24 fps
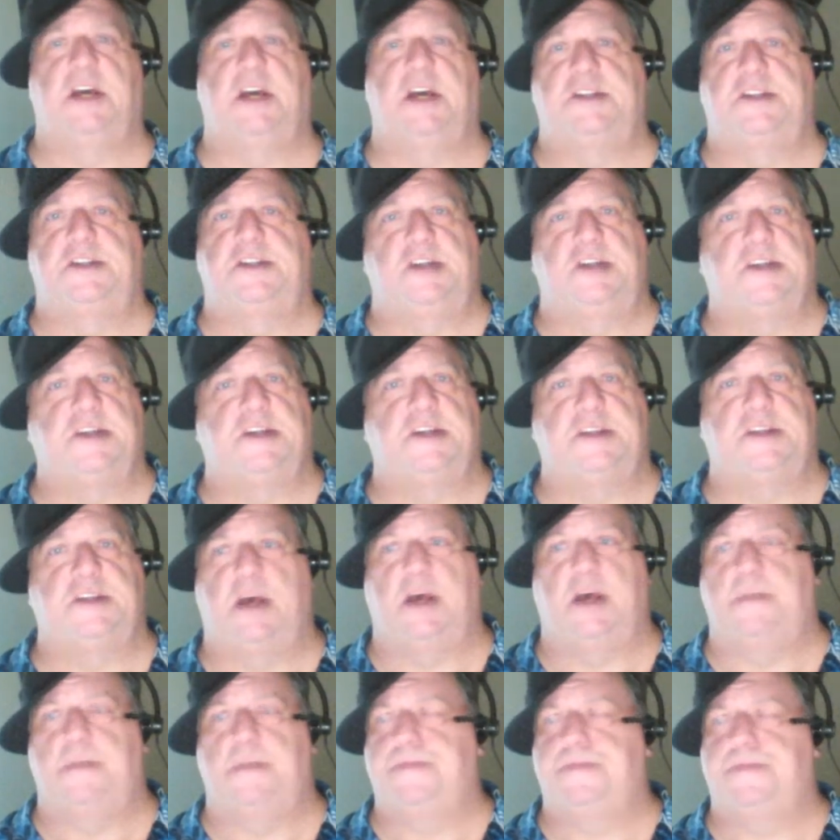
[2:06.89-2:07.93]
It's just
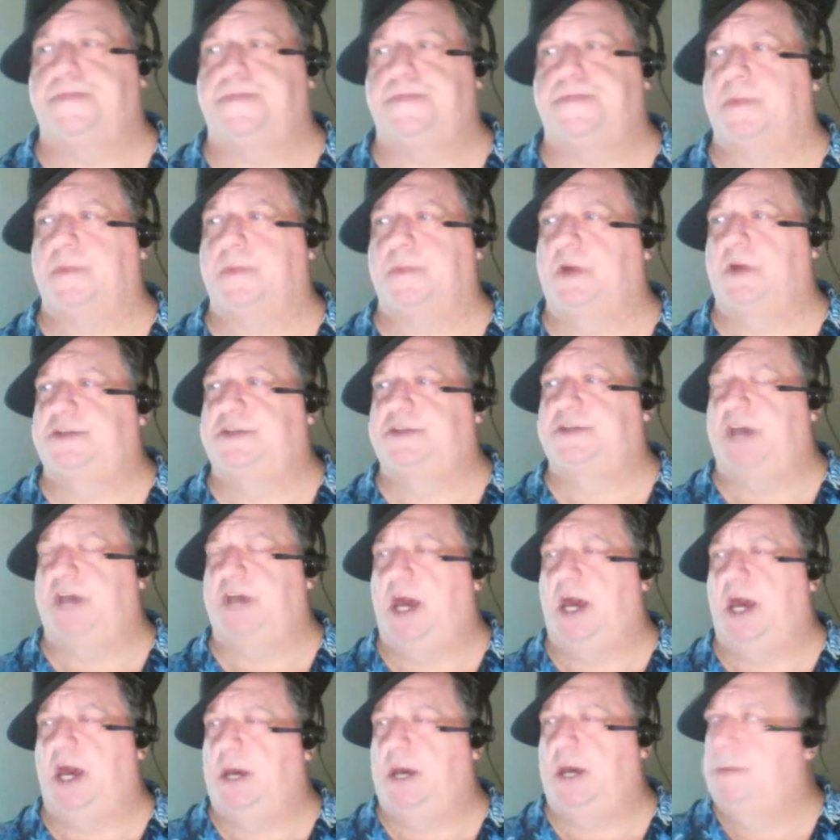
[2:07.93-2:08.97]
that,
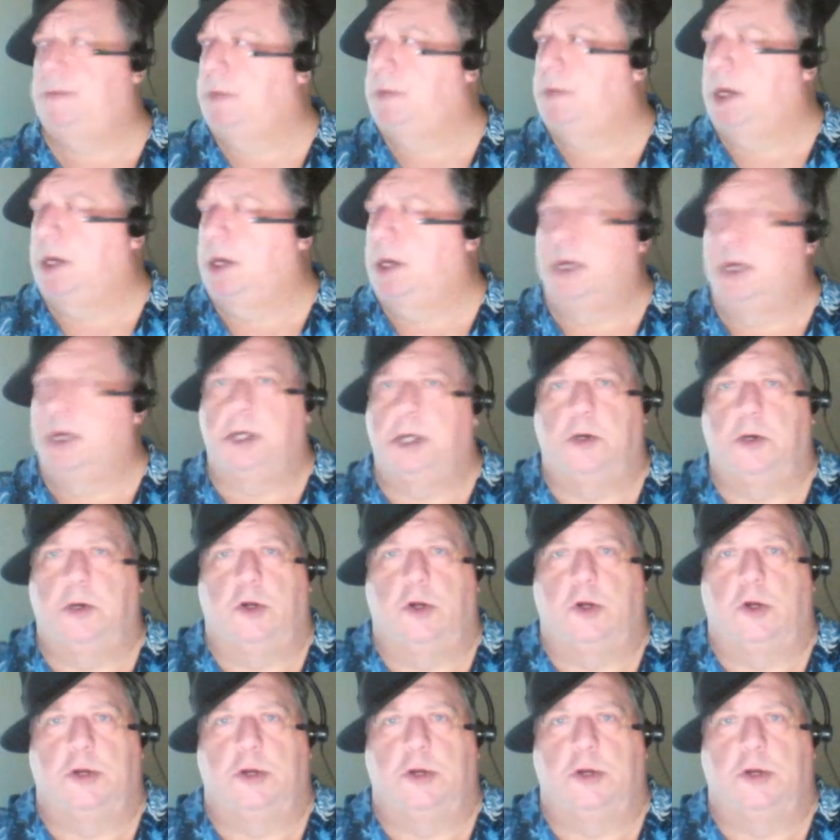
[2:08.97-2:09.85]
say, you're